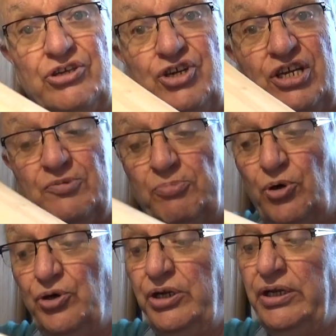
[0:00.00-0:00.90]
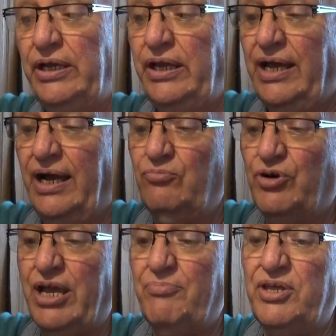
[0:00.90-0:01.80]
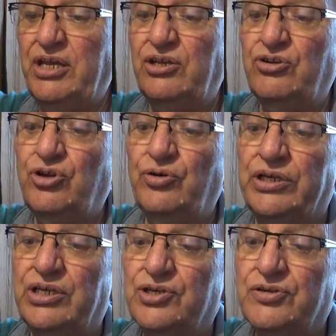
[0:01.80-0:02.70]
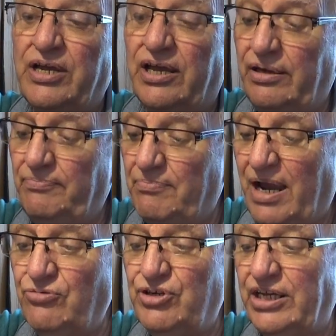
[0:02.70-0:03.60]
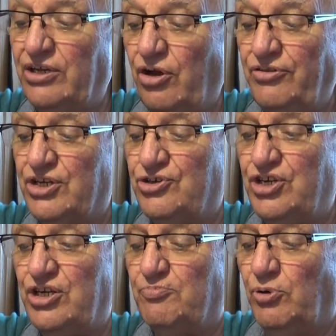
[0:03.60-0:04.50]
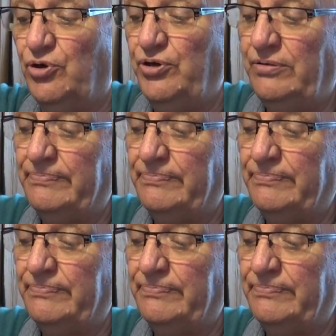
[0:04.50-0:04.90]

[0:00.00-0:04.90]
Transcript: a cheese board, and what I'm thinking of doing is mounting it on this cheese board